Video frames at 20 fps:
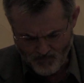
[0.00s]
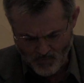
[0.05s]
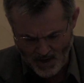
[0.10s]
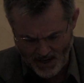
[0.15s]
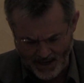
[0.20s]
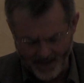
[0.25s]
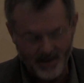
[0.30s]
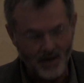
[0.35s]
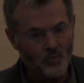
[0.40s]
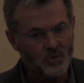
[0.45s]

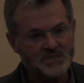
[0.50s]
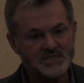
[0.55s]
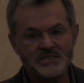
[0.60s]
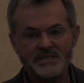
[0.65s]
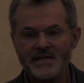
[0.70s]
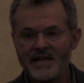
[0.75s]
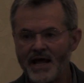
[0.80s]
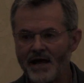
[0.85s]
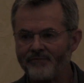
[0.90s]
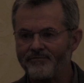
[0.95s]
And there was
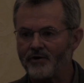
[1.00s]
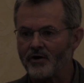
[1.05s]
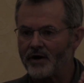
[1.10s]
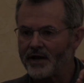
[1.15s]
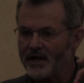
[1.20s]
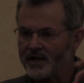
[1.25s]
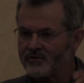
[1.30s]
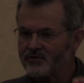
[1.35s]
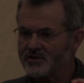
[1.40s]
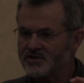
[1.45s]
never,
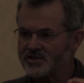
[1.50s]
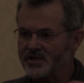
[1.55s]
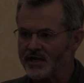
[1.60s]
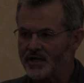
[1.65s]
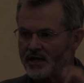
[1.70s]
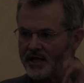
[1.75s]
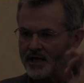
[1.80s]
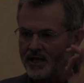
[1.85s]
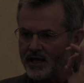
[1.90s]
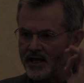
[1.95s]

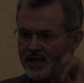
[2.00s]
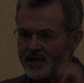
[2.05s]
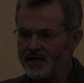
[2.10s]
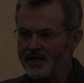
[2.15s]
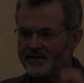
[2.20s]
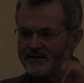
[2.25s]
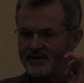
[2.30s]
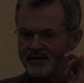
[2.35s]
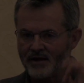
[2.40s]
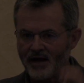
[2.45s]
interestingly, any
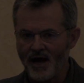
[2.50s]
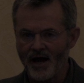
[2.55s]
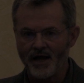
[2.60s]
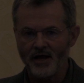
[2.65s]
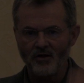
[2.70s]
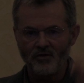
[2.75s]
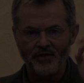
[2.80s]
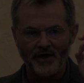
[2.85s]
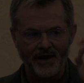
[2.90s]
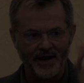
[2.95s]

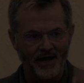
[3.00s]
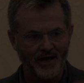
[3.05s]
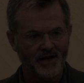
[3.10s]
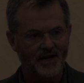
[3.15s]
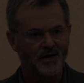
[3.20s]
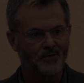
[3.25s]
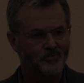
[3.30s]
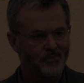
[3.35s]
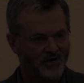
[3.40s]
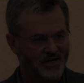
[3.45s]
denial that
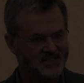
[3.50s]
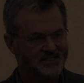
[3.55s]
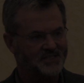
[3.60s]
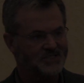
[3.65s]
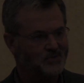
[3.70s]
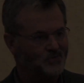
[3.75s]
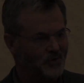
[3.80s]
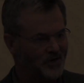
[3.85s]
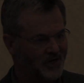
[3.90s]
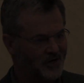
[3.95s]

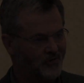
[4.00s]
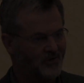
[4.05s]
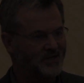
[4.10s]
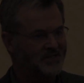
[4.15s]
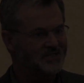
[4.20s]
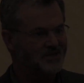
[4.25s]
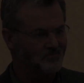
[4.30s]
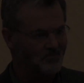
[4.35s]
antidepressants were increasing